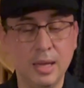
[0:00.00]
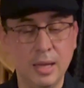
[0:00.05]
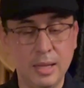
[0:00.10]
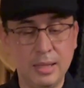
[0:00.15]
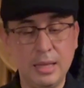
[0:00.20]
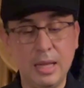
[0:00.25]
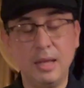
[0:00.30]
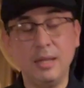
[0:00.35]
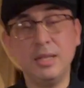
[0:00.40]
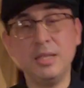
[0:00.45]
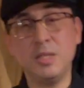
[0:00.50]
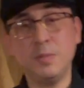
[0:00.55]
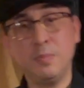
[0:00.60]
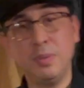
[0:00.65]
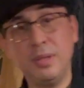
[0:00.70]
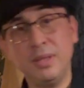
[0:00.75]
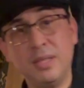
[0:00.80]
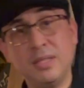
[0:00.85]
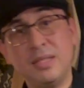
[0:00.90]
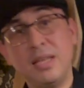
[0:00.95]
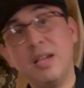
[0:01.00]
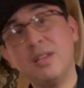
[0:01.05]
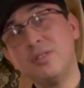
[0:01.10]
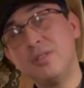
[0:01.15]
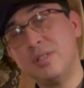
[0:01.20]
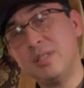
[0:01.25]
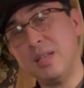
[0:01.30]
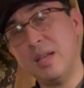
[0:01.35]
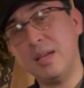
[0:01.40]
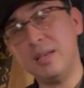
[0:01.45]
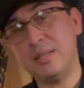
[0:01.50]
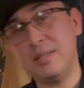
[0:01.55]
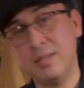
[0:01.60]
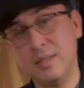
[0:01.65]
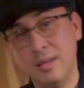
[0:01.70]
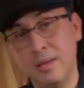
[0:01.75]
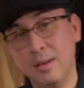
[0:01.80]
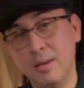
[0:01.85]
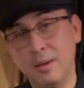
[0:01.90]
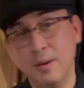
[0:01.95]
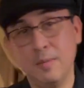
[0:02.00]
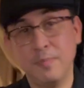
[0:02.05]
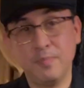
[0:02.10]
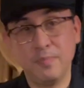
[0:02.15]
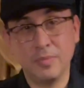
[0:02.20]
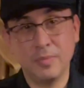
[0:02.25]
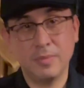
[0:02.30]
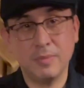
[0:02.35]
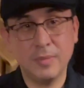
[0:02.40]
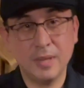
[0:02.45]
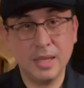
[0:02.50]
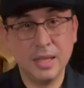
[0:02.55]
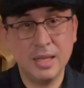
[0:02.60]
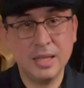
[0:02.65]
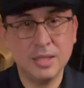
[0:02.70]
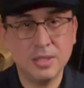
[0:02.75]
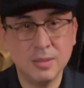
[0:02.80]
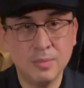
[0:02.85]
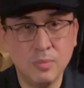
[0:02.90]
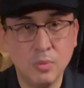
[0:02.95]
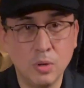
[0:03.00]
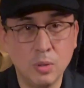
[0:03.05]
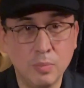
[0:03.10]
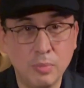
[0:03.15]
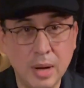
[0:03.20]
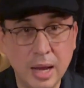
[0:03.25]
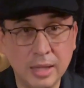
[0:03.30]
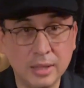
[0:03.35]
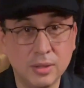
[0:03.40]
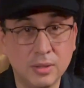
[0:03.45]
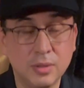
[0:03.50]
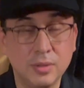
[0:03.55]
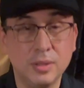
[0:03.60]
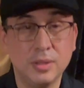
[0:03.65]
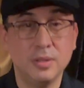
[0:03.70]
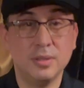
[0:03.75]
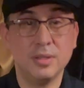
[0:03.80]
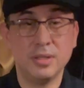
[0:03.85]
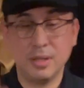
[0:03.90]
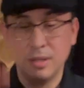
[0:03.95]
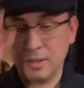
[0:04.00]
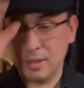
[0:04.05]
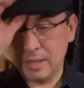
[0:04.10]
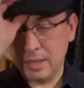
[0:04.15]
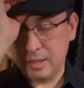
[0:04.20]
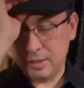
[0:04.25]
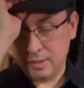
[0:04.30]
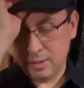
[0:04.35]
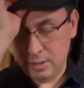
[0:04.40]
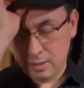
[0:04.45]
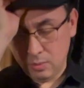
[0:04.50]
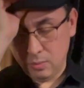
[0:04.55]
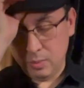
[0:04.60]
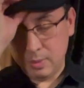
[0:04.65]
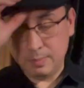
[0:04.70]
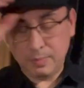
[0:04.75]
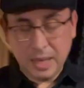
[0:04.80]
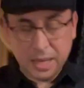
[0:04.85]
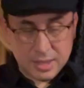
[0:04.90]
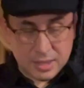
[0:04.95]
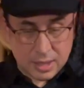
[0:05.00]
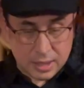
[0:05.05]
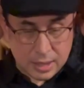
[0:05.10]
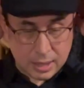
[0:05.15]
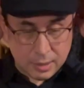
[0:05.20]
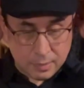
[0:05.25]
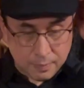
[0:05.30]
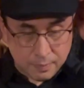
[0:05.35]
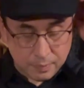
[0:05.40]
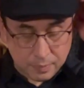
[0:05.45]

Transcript: Now let's put this exercise into more practical use here now. So what basically,